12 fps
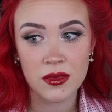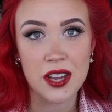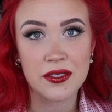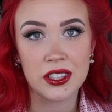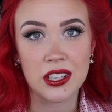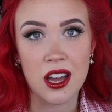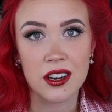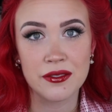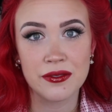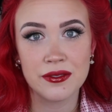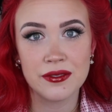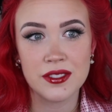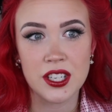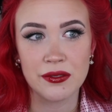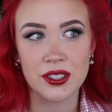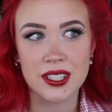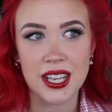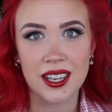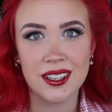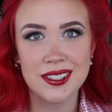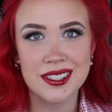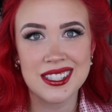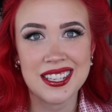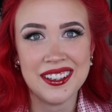I have a lot of different
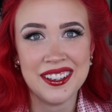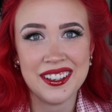tastes.